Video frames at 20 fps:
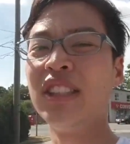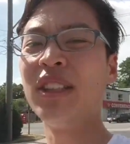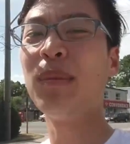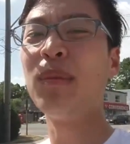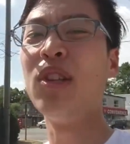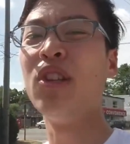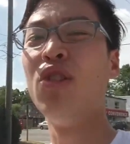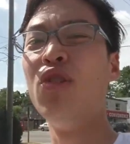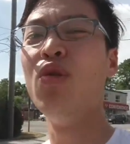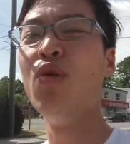
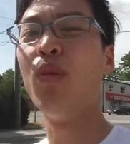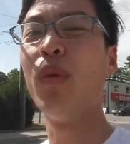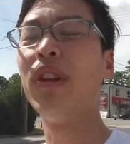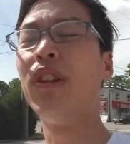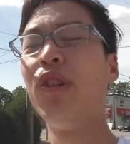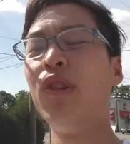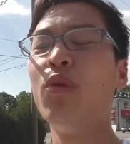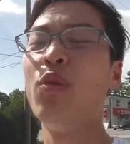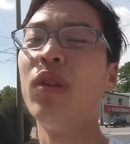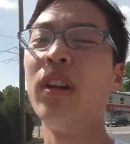up to you
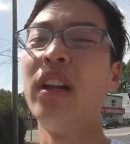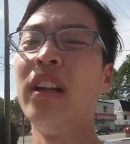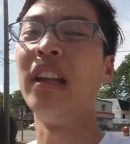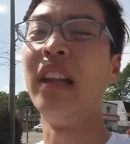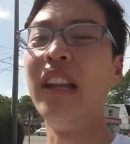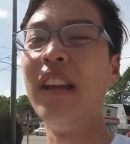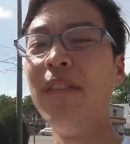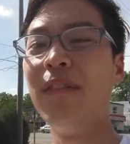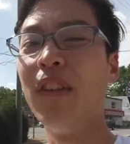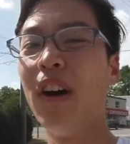whether you want to
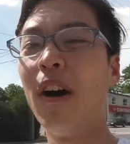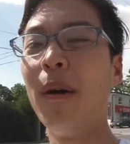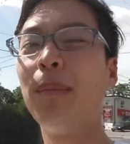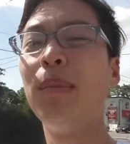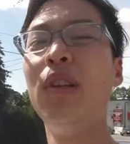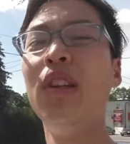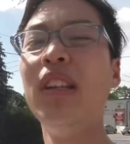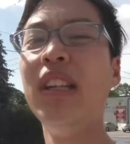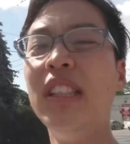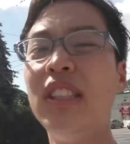live
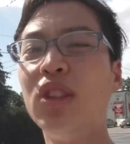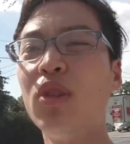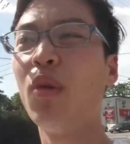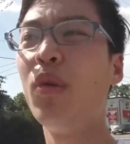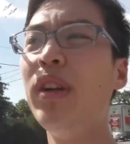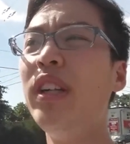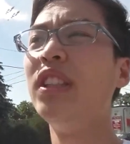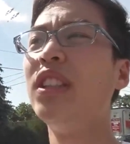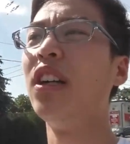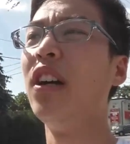up to these
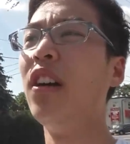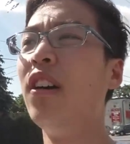stories